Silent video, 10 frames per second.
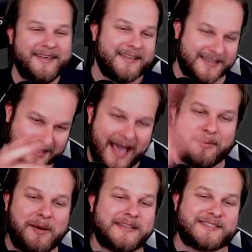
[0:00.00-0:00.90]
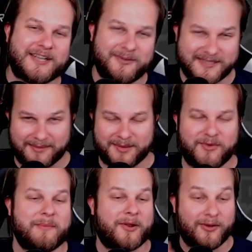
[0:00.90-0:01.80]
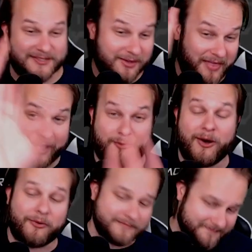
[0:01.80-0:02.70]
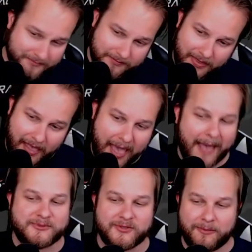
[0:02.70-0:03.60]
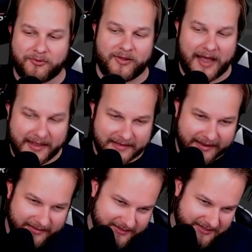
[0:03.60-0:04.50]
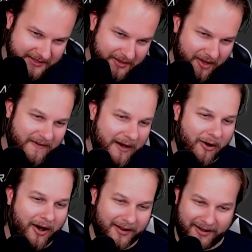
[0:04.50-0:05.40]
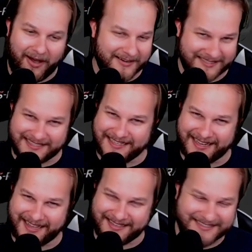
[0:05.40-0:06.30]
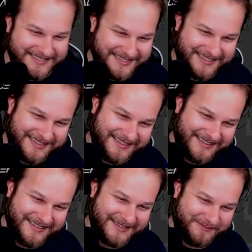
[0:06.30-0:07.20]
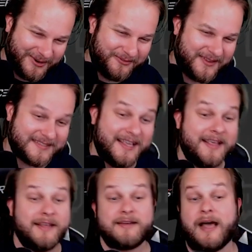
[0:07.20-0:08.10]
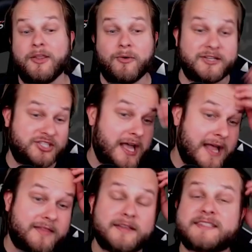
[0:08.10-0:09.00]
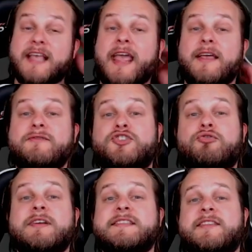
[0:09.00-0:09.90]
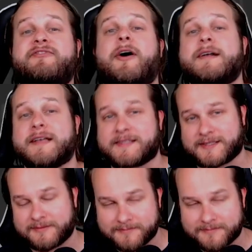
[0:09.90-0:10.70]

He's like, yeah, Bob Hoskins generally was in the movie, but also that quote. Absolutely brilliant. I just love how honest he is. It's perfect. Another one, chat. The saying of trust the fungus.